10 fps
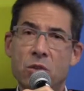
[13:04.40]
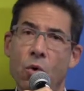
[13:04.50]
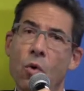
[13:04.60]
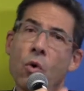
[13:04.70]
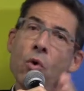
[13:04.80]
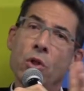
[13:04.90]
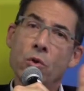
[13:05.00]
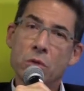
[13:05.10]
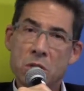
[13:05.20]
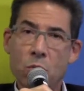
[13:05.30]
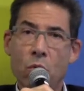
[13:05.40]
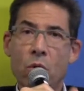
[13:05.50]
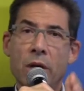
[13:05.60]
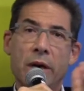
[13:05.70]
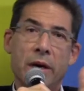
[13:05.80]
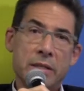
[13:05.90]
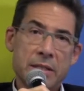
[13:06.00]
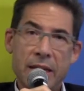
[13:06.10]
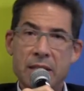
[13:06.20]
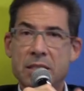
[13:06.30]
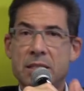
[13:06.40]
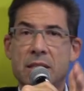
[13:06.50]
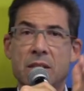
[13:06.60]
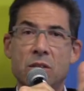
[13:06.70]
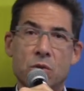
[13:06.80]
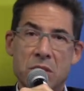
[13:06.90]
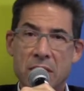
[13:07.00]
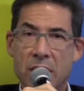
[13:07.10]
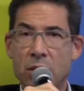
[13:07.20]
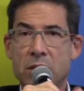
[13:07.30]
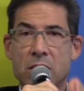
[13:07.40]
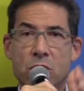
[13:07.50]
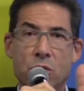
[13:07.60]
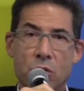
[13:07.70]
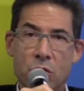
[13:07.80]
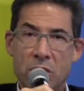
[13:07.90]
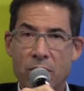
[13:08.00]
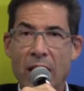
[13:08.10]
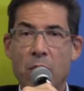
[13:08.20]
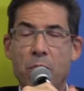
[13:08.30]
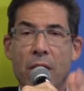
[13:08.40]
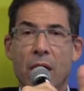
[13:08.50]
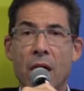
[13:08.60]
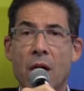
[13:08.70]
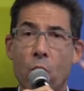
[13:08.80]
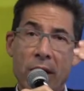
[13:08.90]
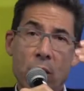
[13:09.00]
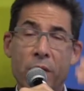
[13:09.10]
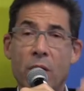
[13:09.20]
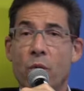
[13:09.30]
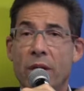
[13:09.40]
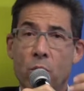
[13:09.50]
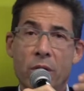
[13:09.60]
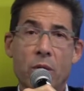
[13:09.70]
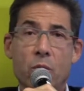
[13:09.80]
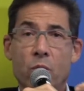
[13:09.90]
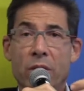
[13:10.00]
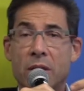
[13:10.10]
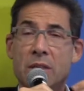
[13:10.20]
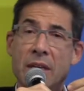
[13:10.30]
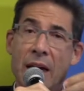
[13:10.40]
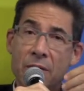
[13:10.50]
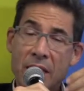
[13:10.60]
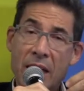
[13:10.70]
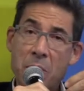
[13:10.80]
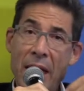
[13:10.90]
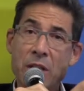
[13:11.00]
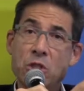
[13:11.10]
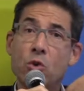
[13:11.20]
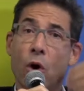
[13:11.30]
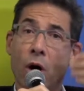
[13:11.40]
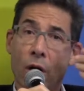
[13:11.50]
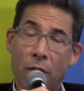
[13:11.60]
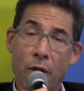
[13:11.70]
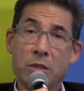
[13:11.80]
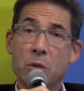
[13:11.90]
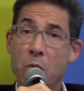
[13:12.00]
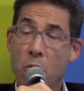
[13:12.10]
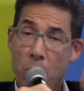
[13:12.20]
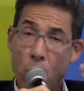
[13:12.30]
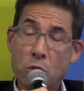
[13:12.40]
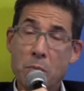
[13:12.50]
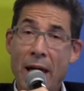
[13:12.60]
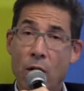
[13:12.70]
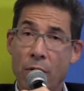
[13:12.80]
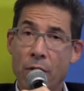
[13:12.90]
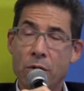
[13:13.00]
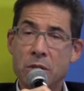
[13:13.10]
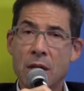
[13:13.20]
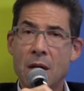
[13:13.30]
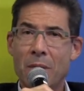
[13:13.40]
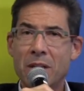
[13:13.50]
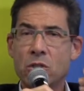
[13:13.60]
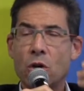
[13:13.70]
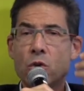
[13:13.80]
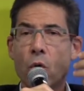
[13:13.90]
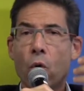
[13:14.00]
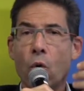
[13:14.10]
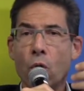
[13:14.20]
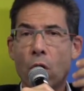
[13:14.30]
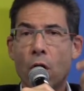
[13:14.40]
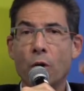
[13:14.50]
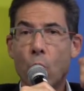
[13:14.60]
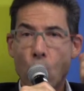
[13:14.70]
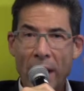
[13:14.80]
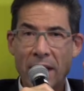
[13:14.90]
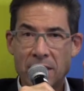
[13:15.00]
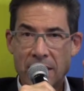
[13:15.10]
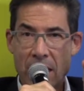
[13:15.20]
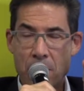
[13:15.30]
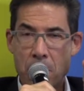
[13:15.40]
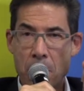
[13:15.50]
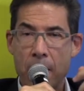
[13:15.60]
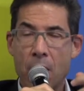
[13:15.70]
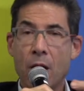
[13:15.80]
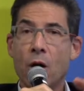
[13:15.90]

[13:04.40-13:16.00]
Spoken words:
That is all your smaller tests and your skills that you're developing. We kind of get back to you on those and we report back on those, but it's not all on one exam.